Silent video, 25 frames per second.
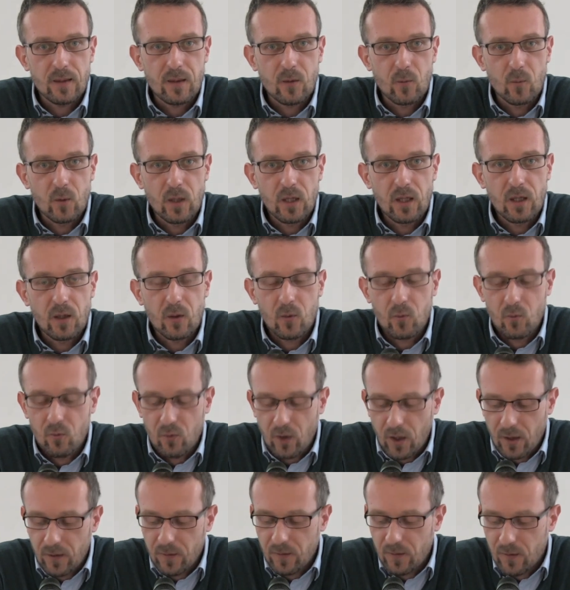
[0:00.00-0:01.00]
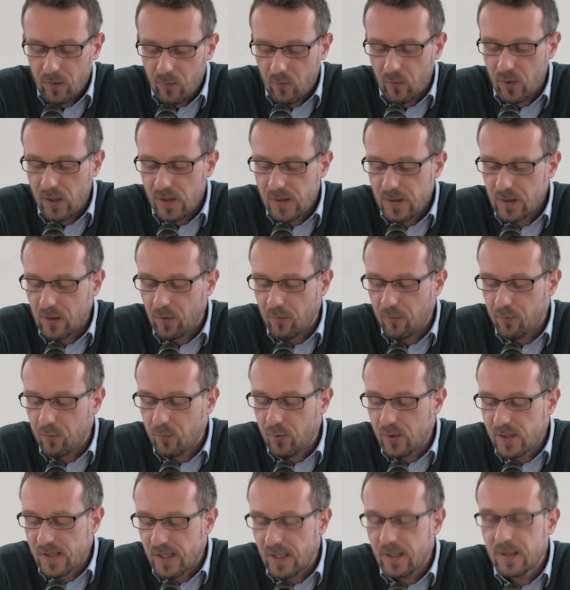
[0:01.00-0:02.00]
we run the risk of
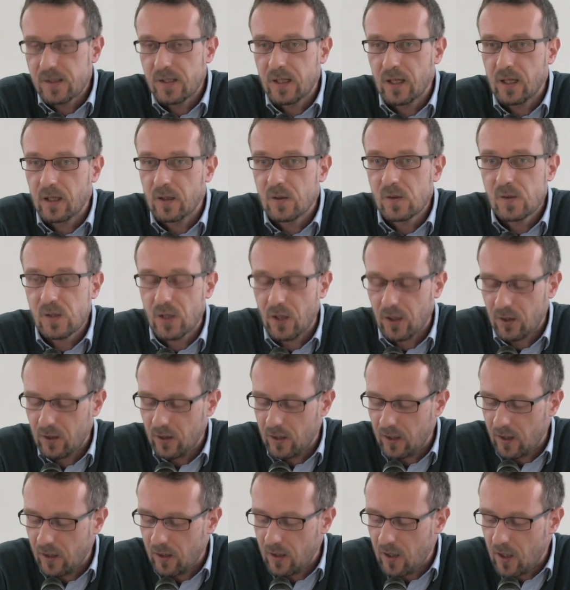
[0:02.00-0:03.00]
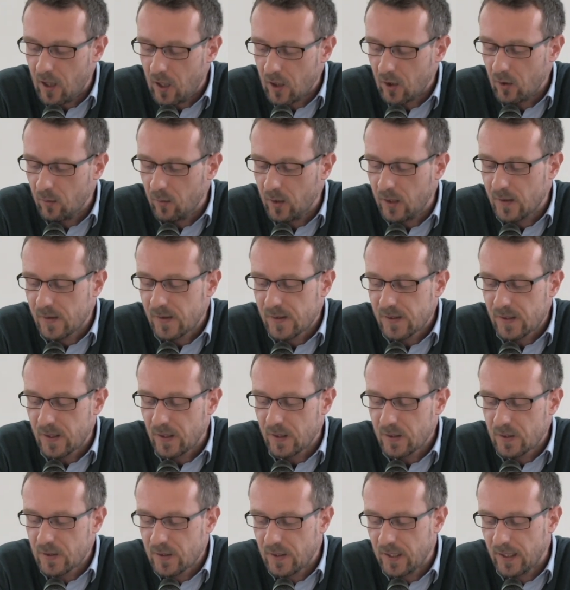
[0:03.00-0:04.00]
presenting circular arguments
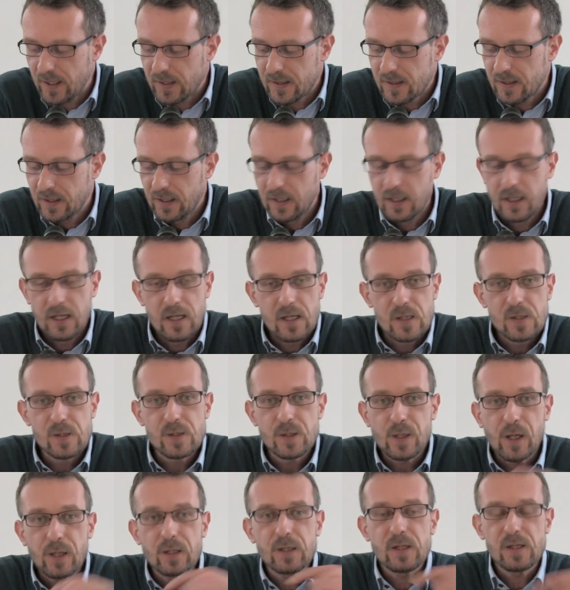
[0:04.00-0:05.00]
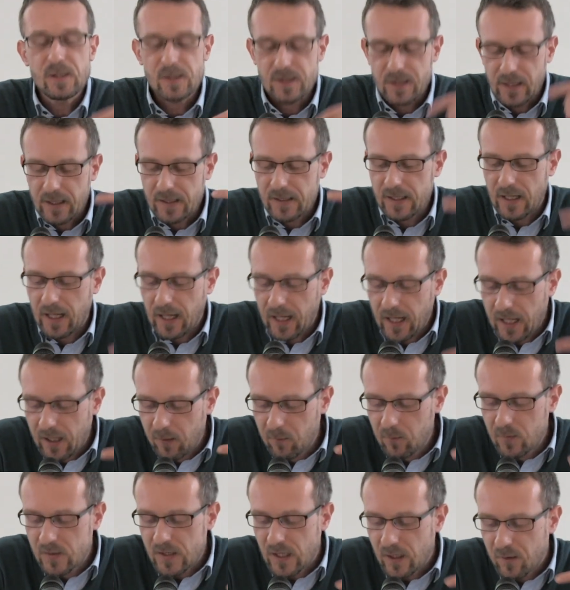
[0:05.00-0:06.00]
such that studies that
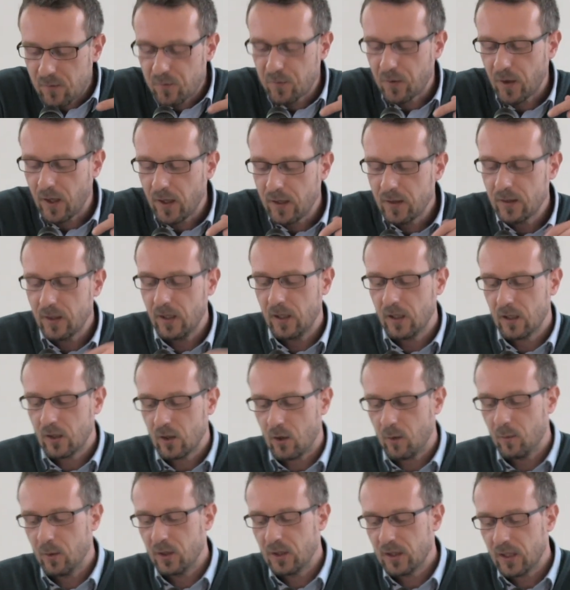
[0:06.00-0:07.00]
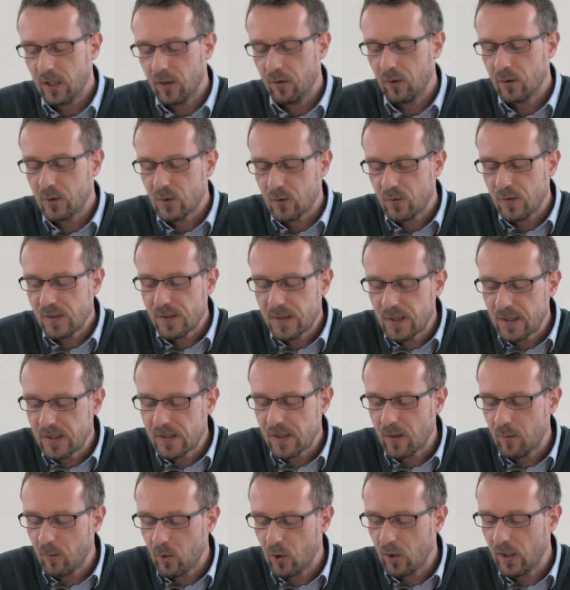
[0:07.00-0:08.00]
aimed at finding common characteristics
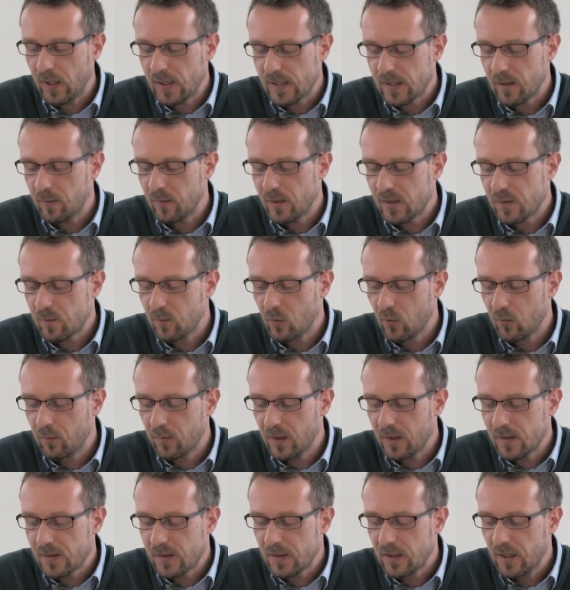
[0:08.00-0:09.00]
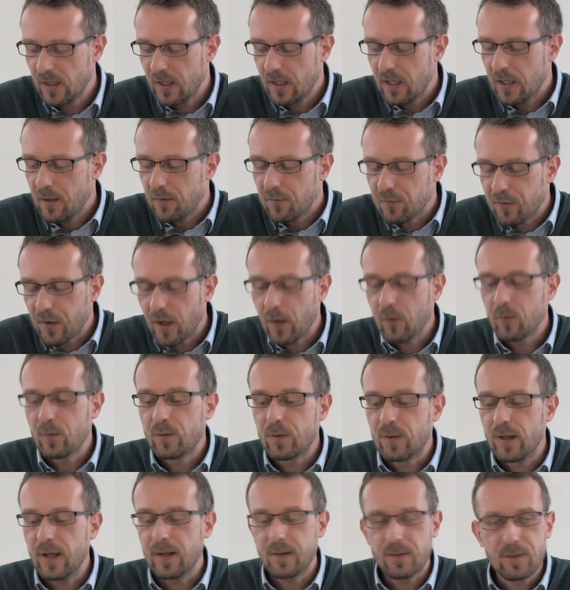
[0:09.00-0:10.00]
among Islamist movements
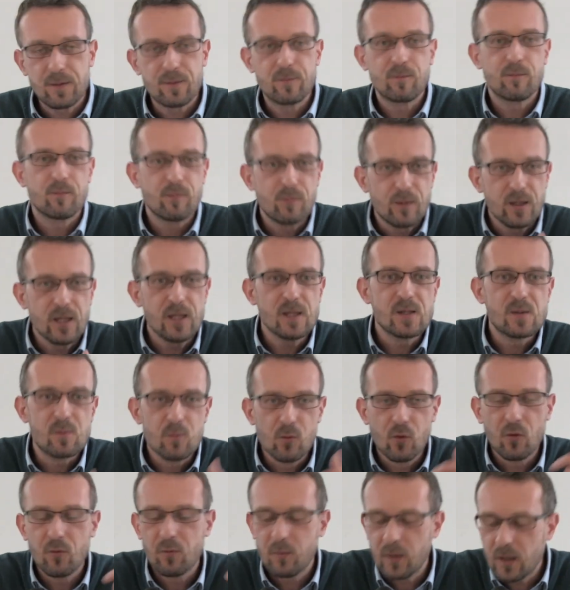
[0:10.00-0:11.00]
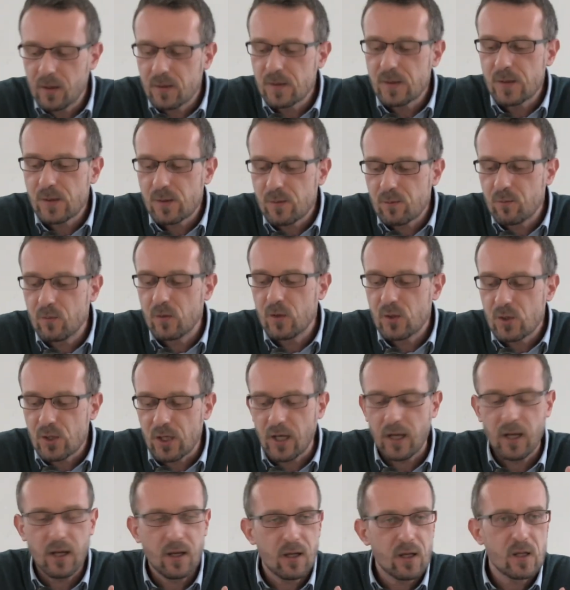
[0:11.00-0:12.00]
found that these movements
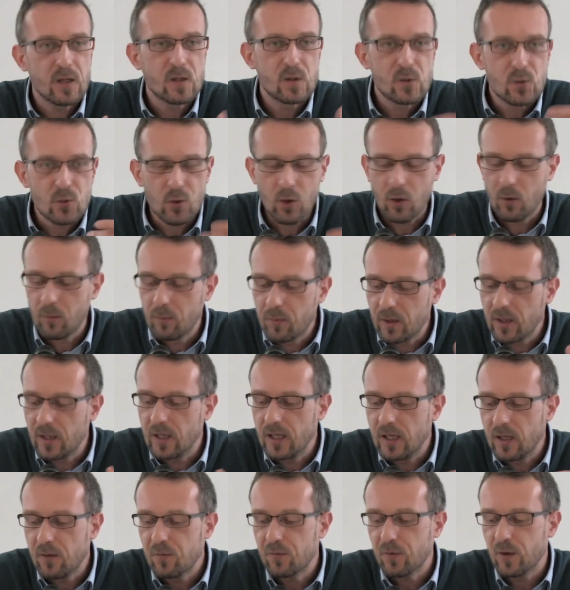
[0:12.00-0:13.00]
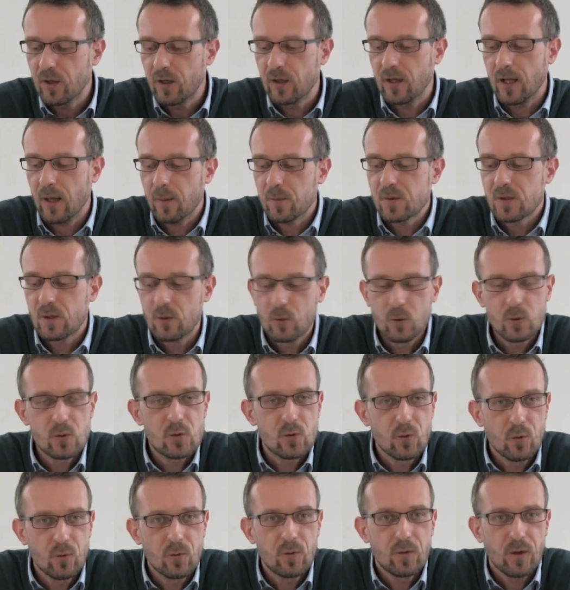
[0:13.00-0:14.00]
share a strong belief in an absolute
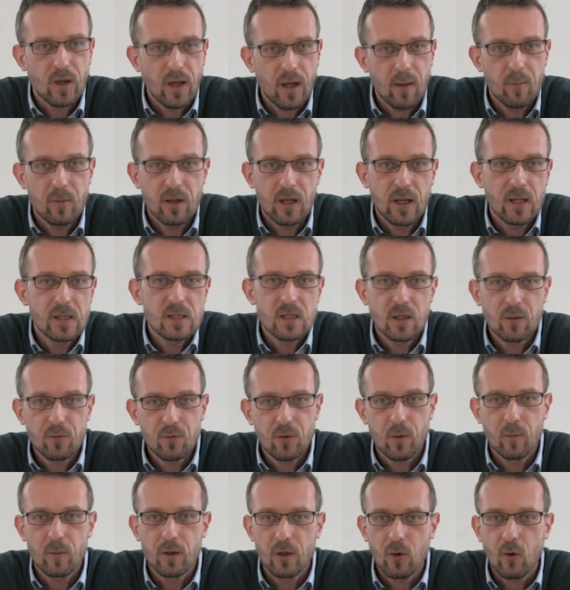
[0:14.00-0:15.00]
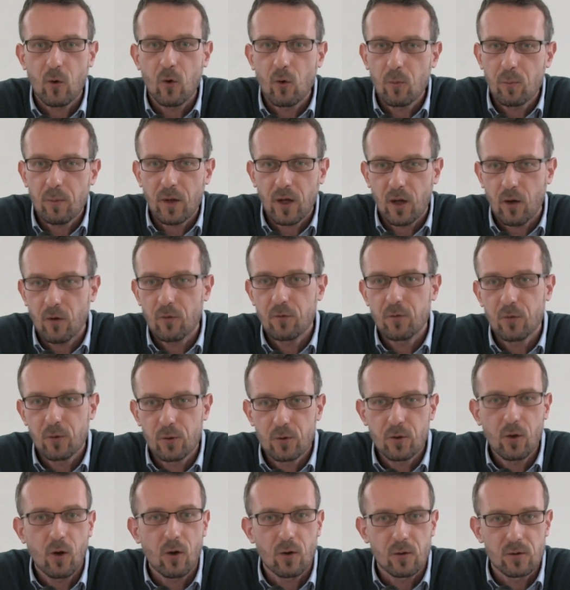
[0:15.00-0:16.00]
truth emanating from an all-powerful
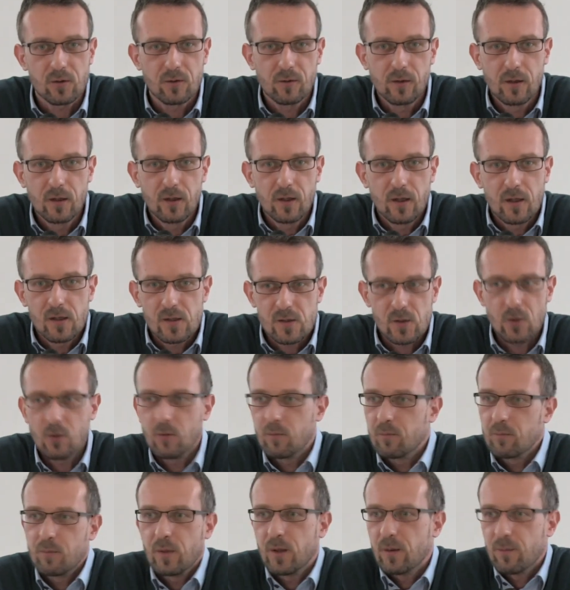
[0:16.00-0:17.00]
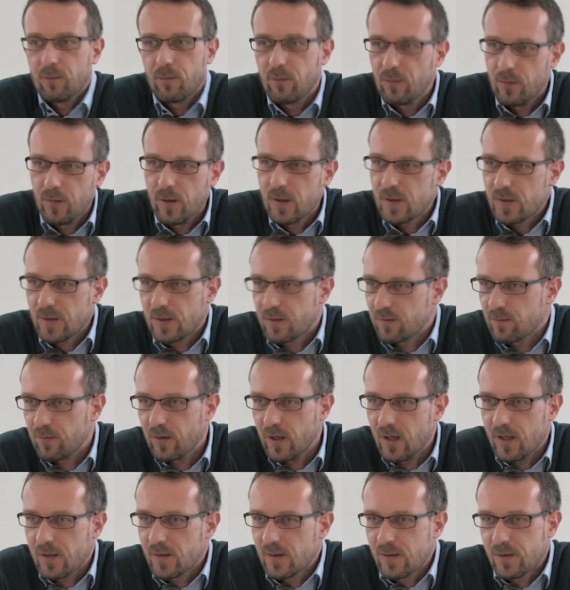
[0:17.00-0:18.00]
God. So
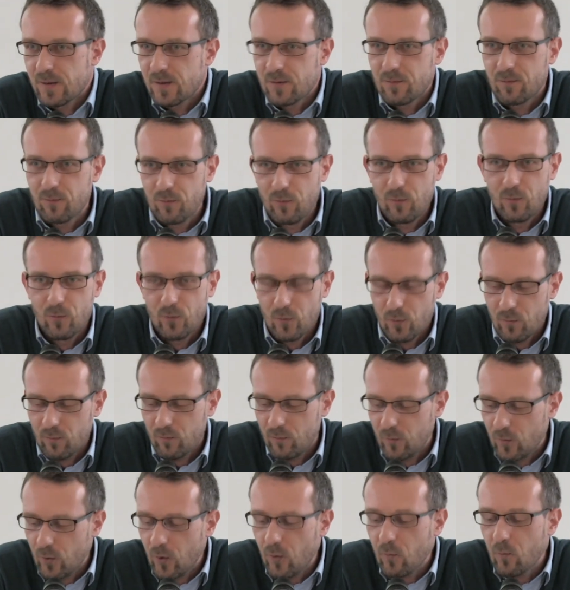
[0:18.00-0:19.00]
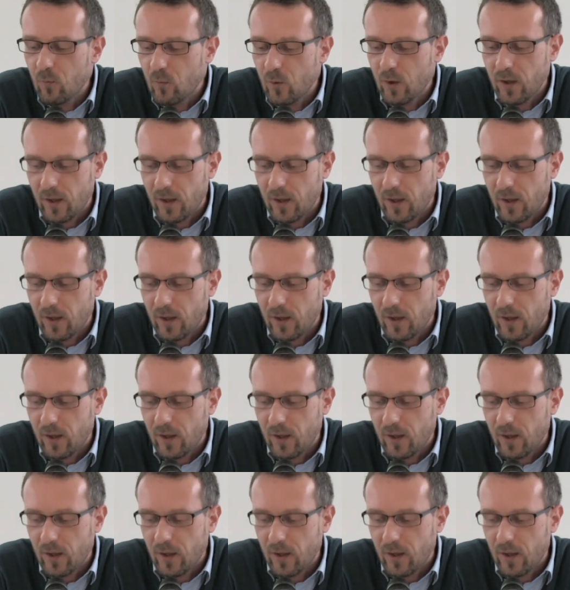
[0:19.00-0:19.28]
this is not what